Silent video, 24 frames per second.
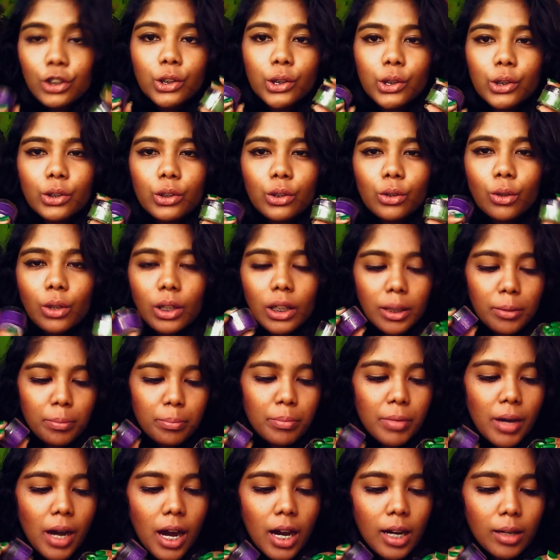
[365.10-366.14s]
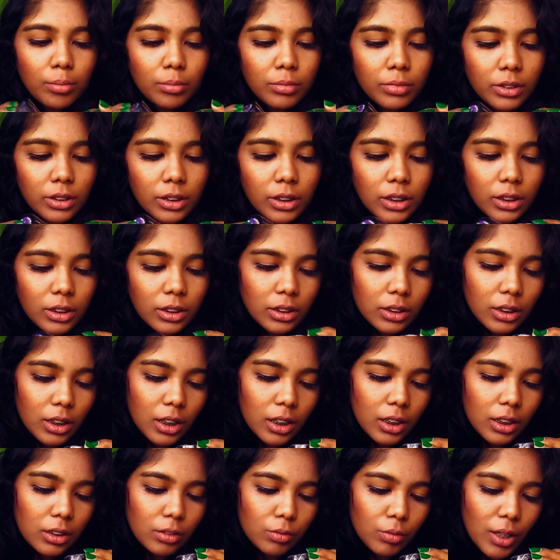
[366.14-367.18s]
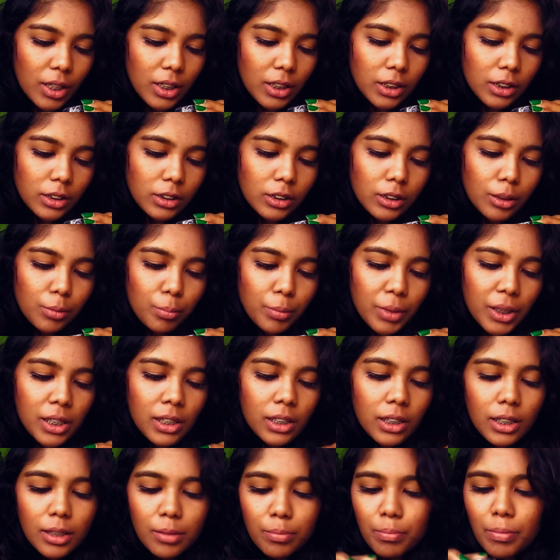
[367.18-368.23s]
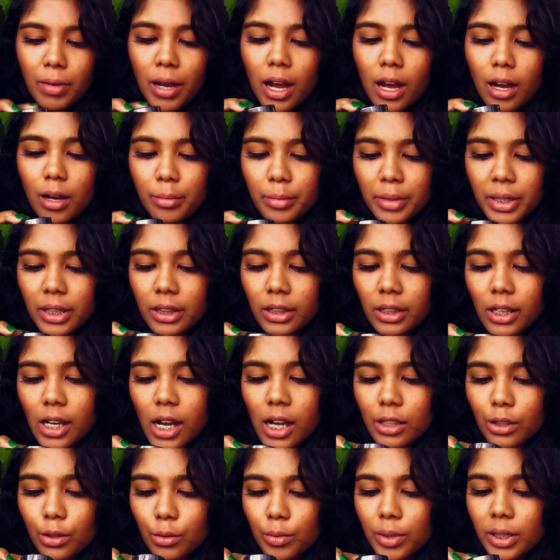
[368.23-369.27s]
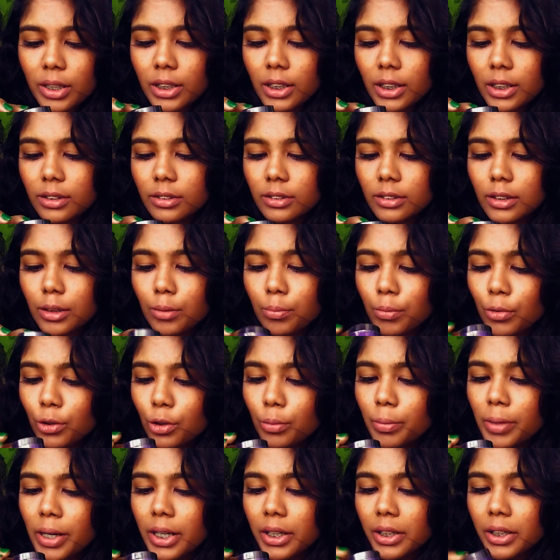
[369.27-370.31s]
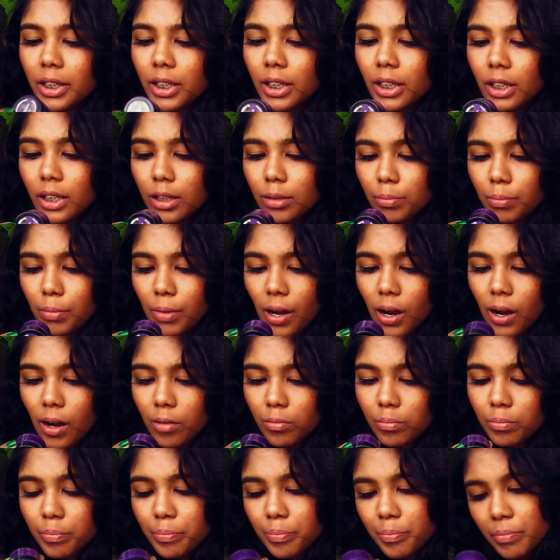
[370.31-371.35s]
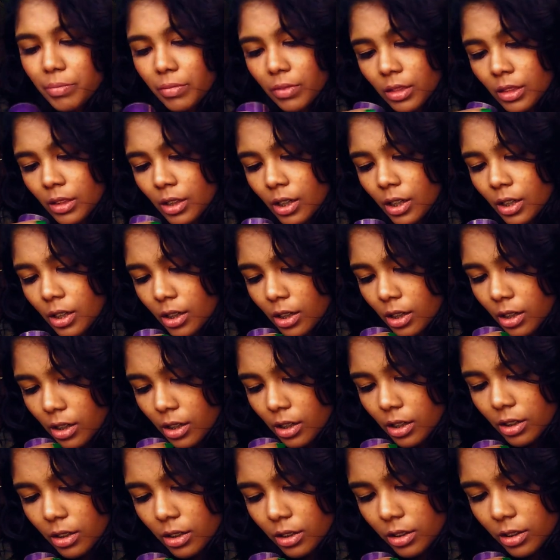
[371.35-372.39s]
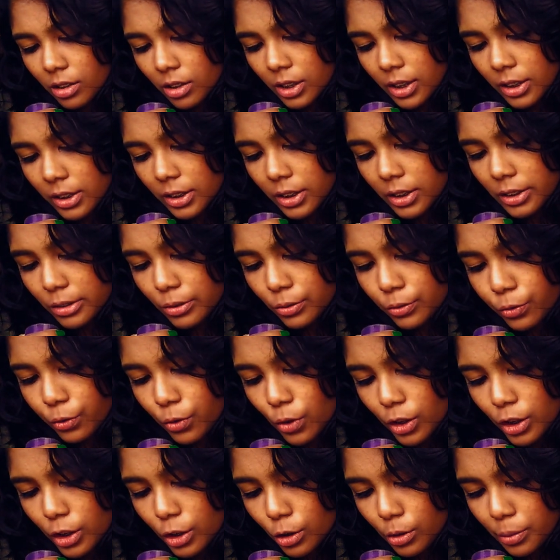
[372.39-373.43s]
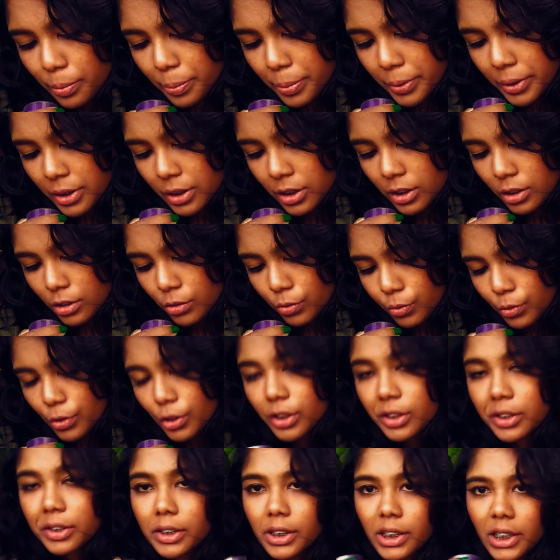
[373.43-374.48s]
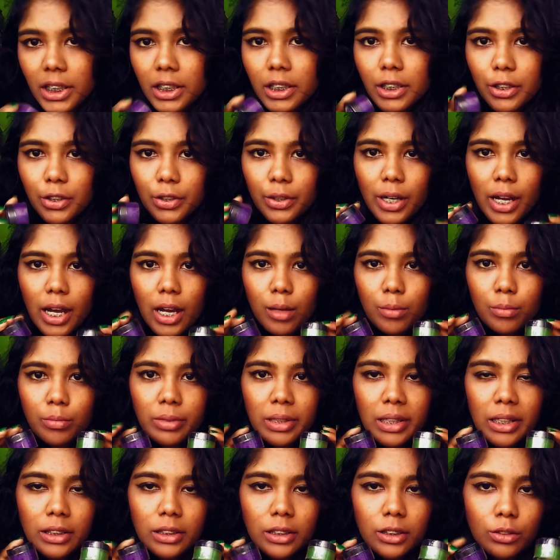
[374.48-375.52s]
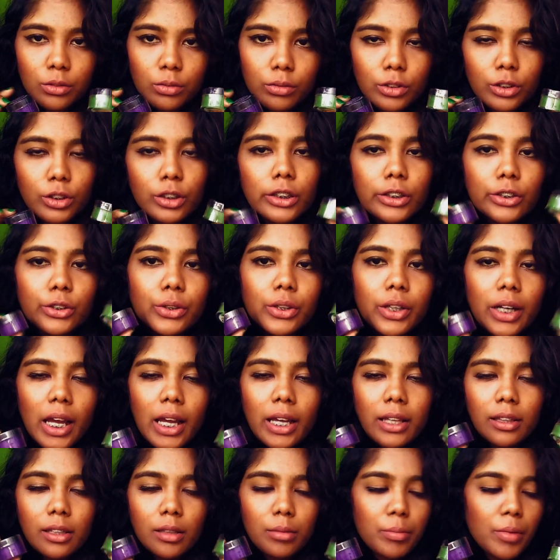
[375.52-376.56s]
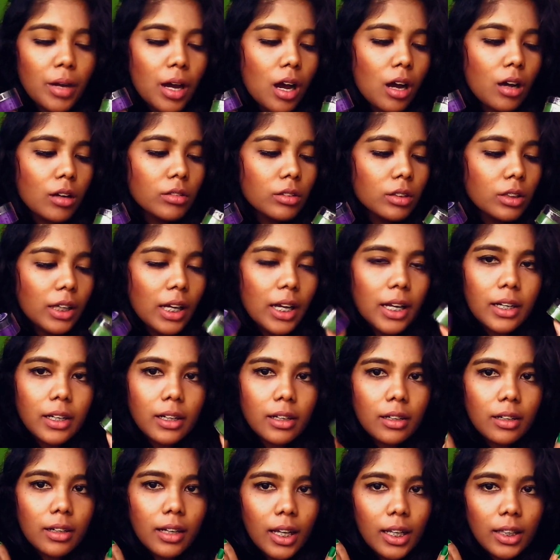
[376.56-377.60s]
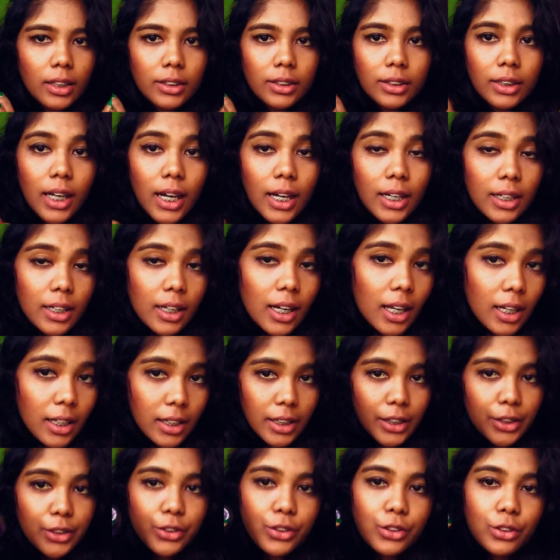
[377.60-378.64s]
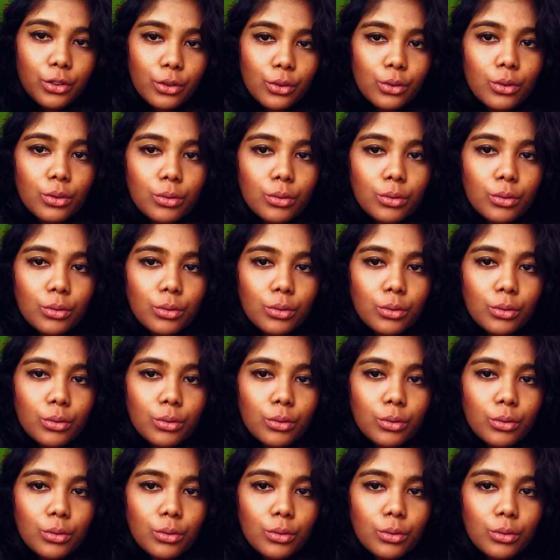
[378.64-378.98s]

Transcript: 2 lip balms. This is, one is the mint lip balm and the other one is the blueberry lip balm. It is 40 rupees for 10 grams. I just wanted to try them out, and I'll let you know